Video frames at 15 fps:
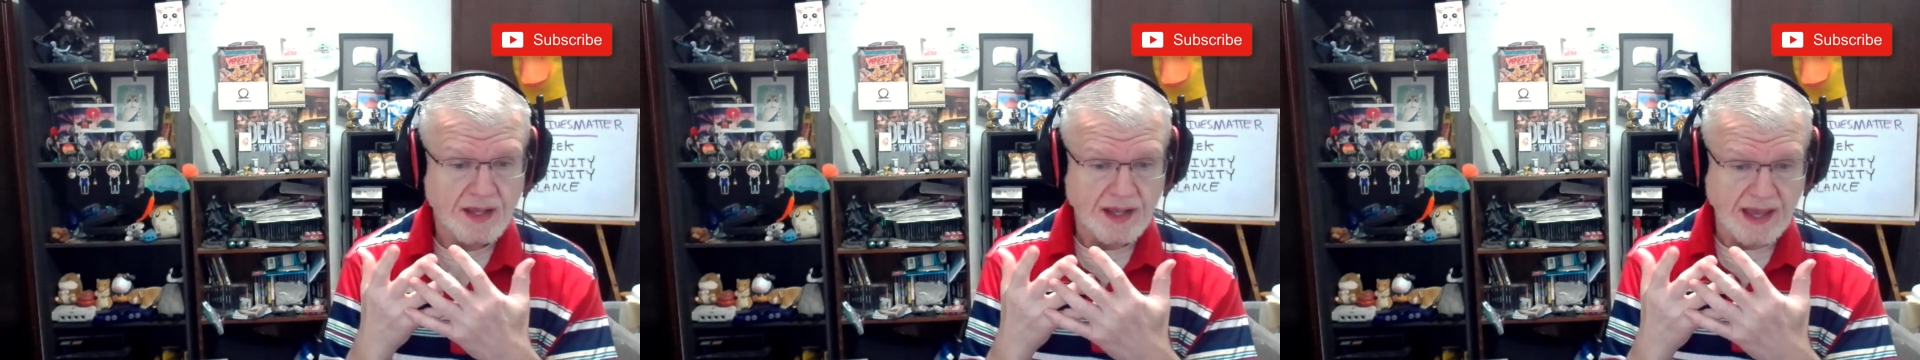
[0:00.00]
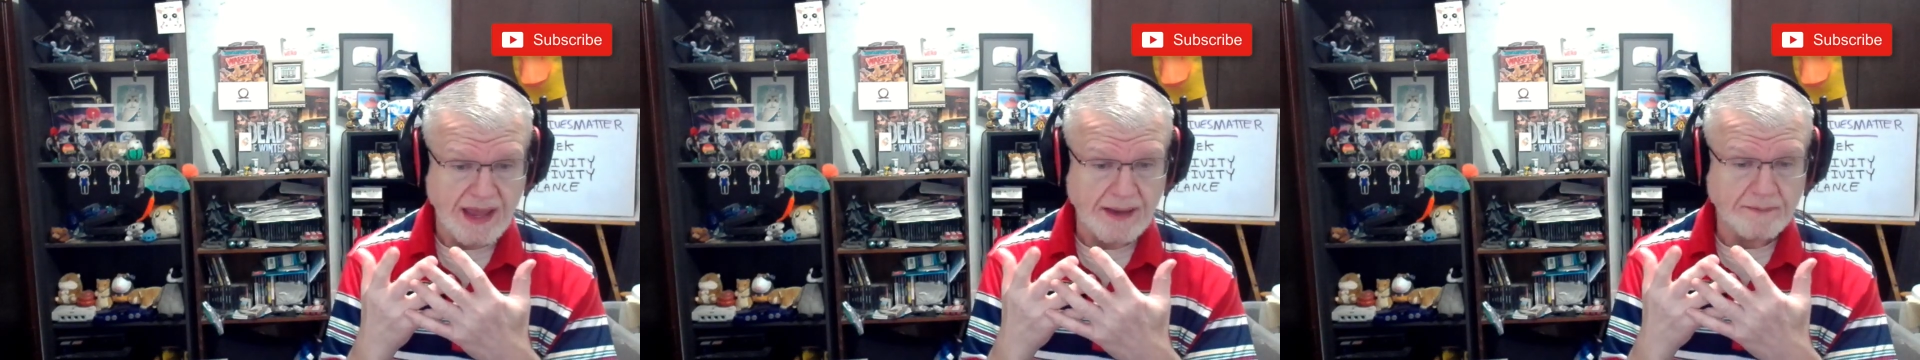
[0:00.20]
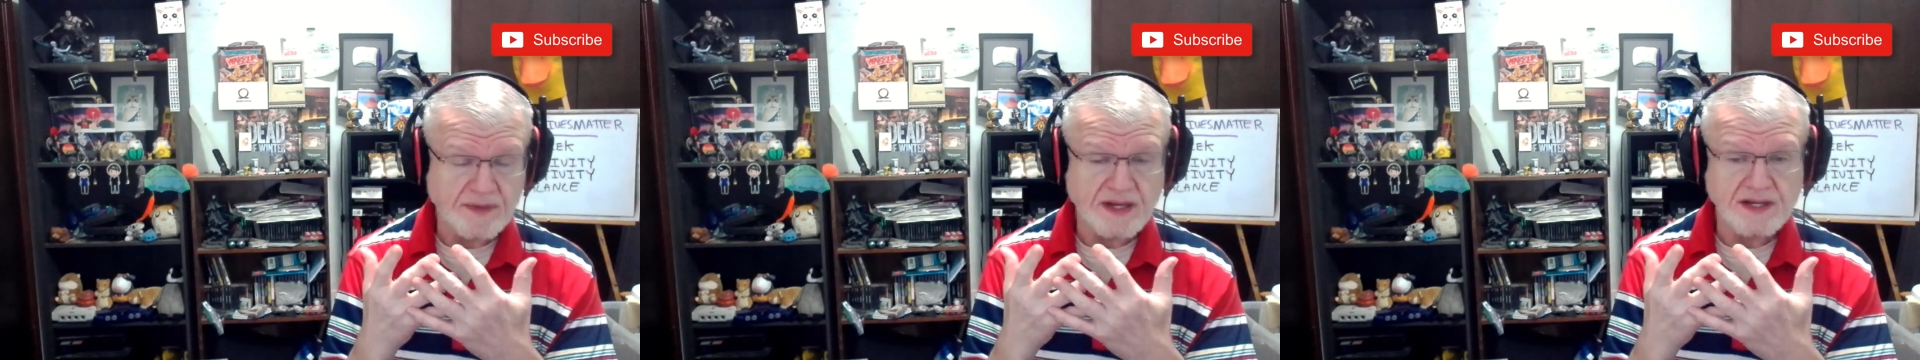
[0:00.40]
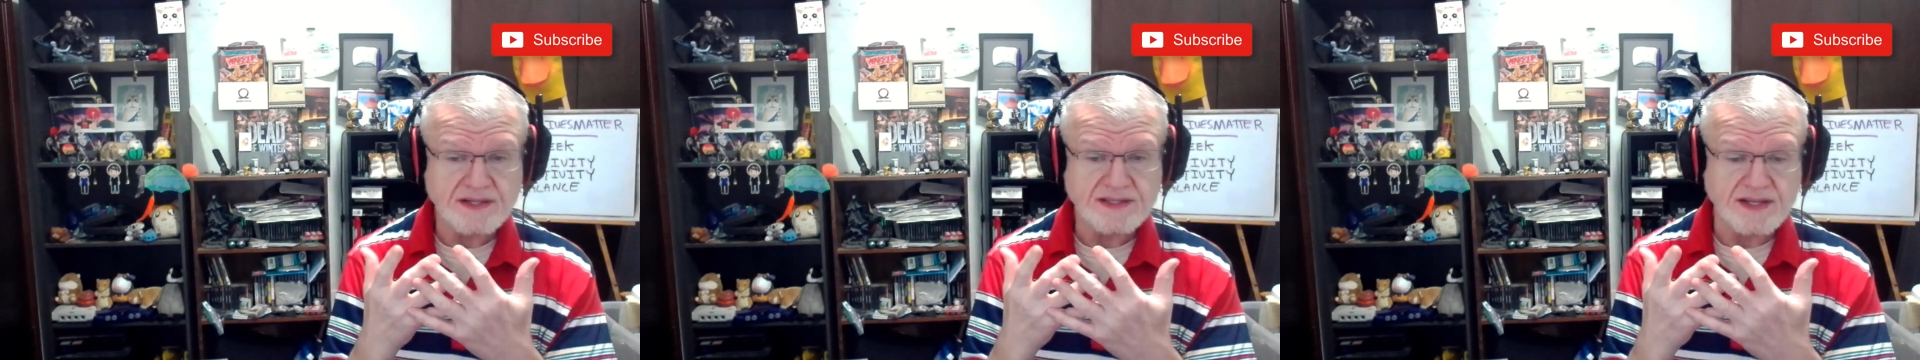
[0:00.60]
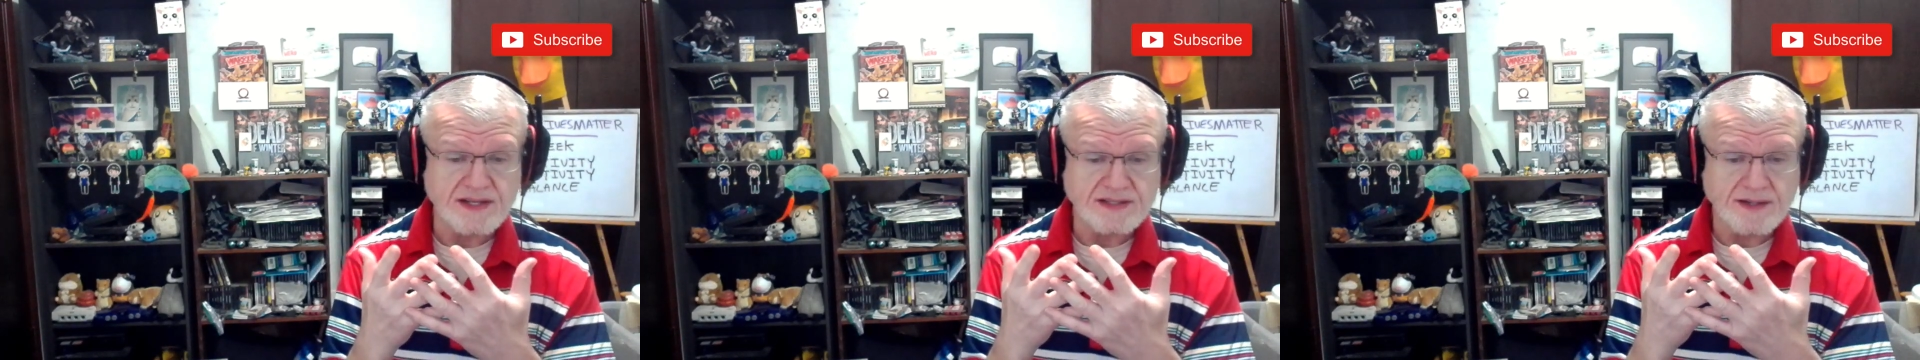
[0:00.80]

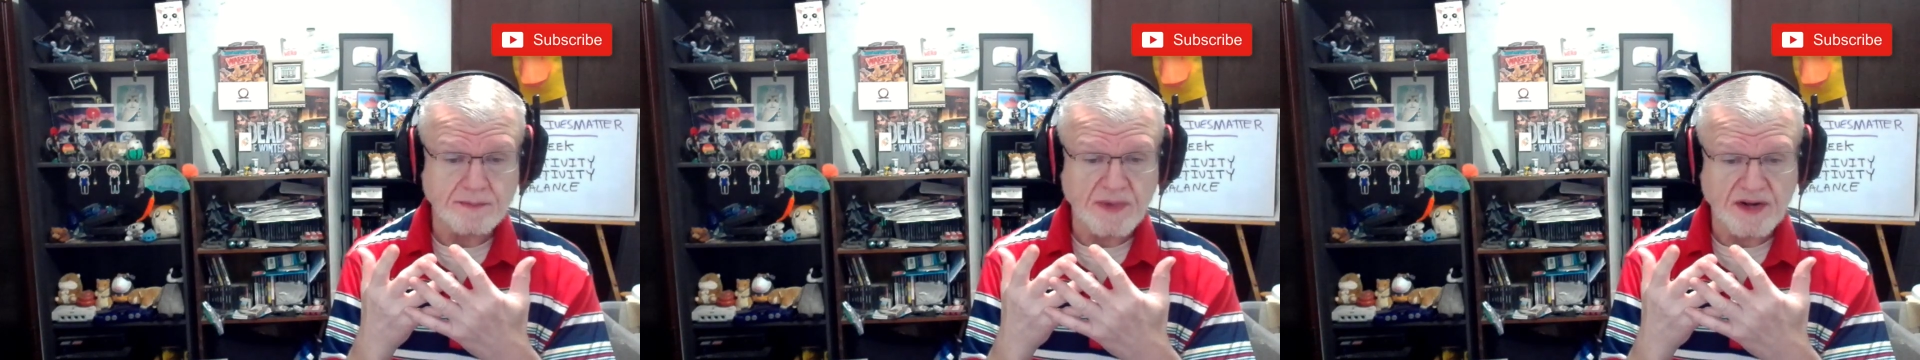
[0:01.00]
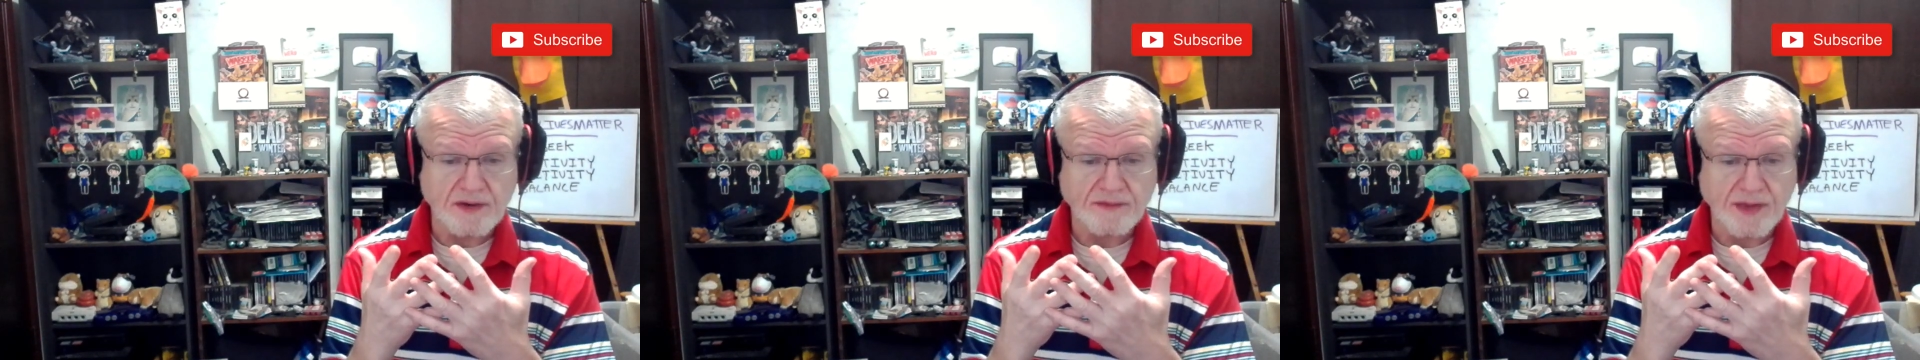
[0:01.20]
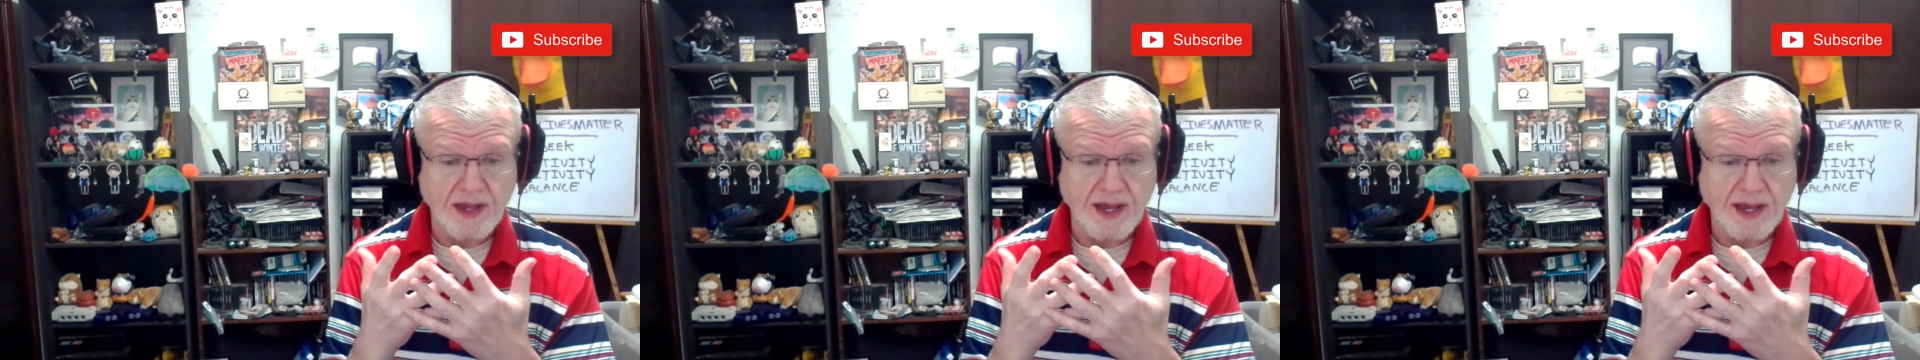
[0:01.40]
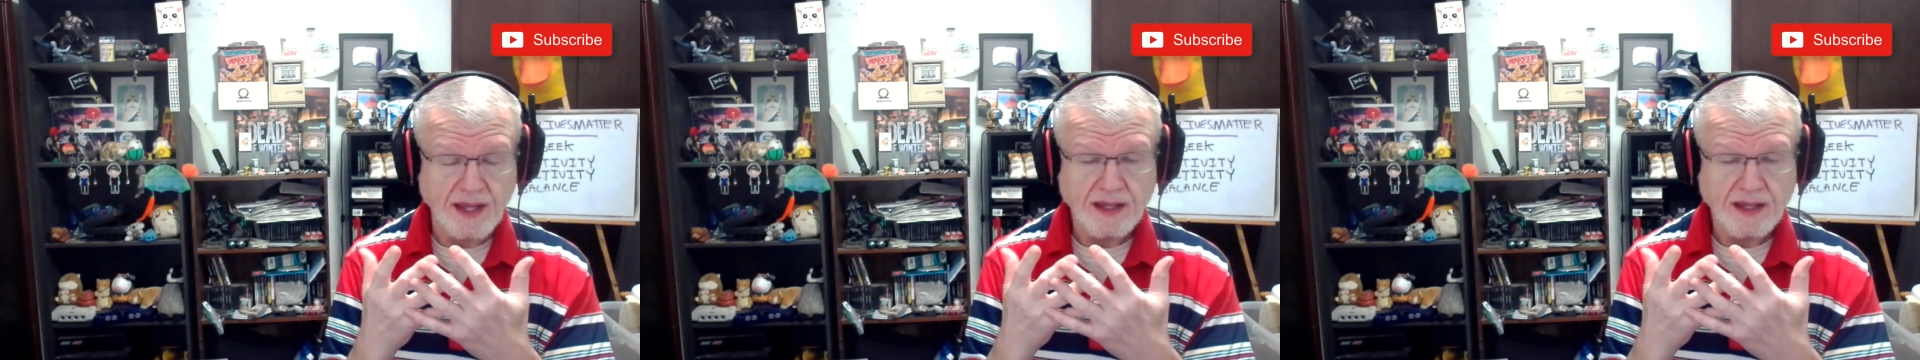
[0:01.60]
Happiness is a Butterfly.